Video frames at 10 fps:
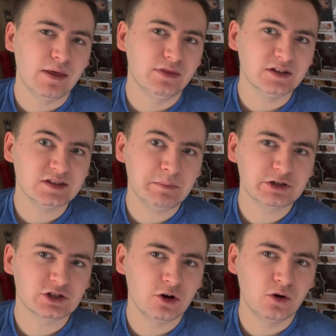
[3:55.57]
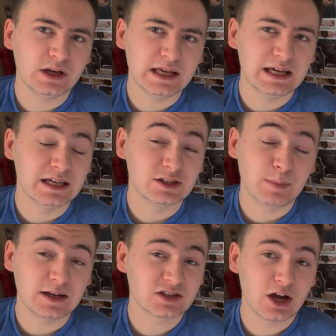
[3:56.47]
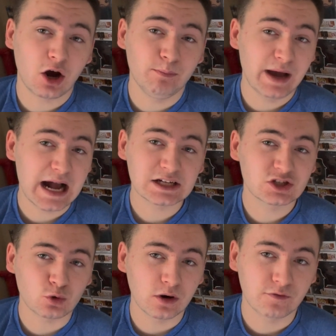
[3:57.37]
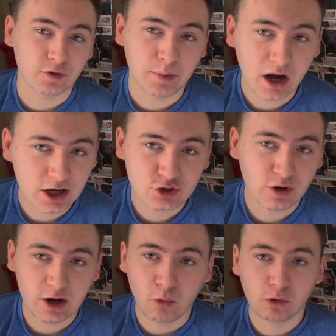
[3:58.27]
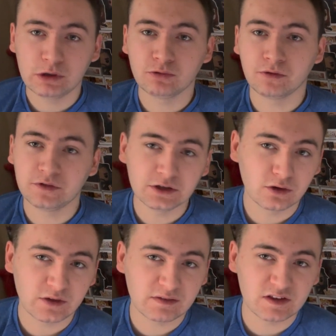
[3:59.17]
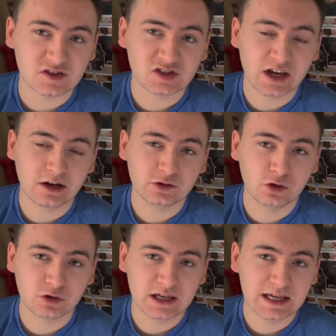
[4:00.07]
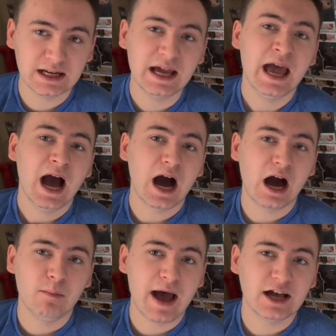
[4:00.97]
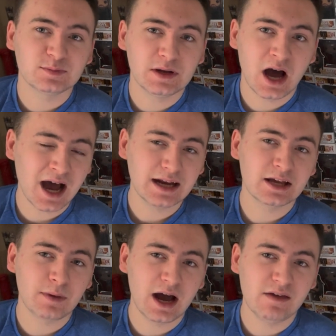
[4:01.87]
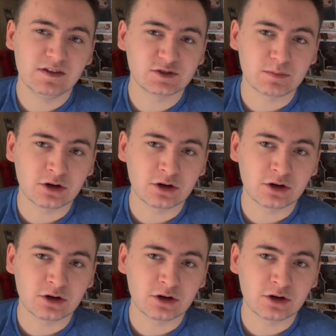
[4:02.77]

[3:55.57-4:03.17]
This episode is basically our backstory for Padre, where we reveal that this scared little kid has been hiding behind this